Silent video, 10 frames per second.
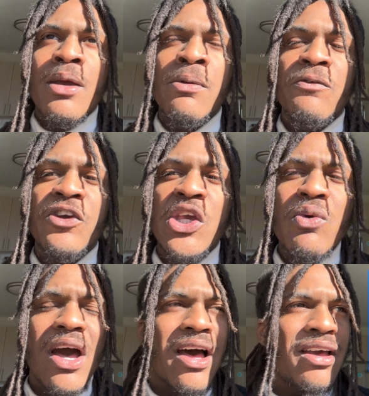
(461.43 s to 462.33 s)
But for you
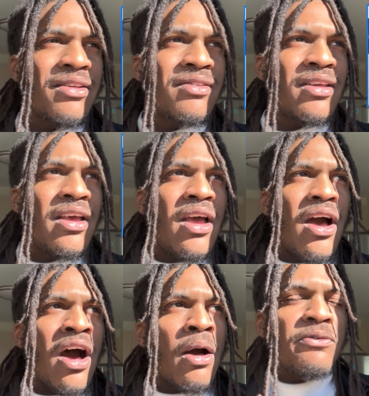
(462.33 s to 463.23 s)
guys,
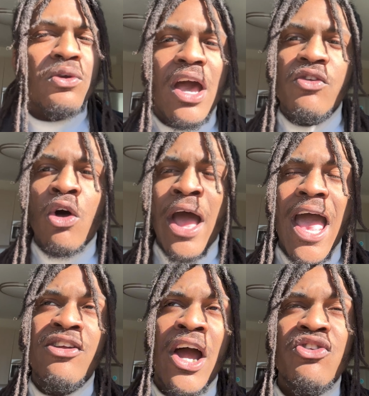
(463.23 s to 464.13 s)
if you guys,
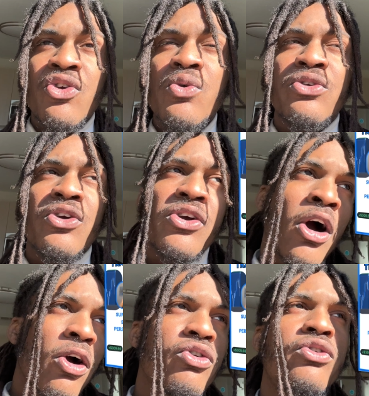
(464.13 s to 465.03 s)
there
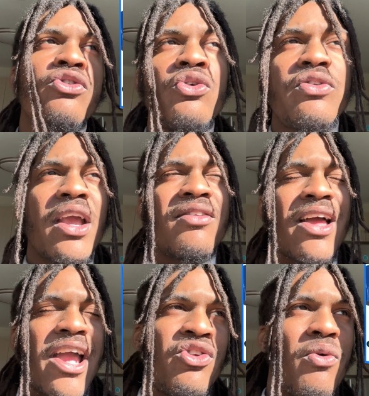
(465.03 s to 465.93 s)
are two things
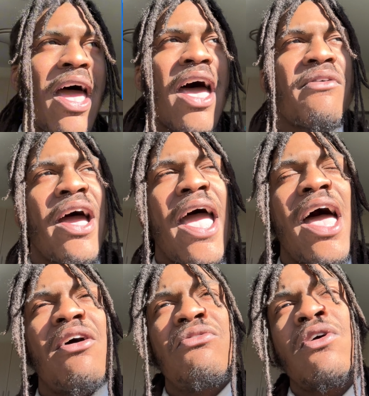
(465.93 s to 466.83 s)
I do have. I
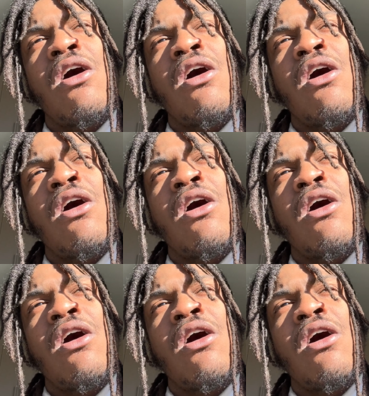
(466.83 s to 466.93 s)
have